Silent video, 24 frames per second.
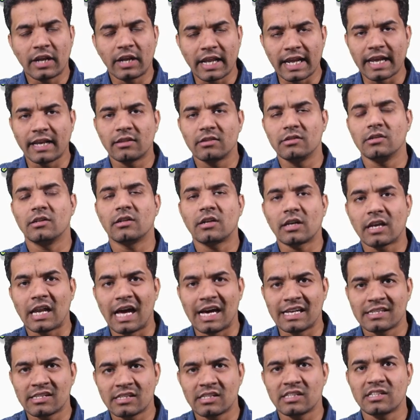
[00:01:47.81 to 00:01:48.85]
take the
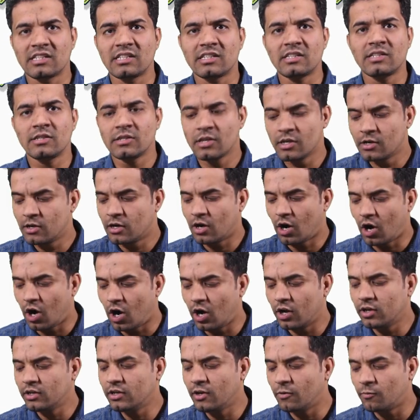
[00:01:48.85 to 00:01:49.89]
classes
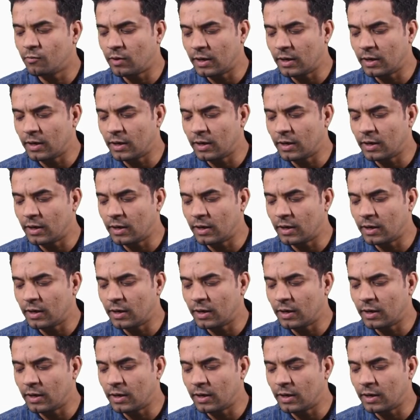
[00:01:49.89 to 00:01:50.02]
on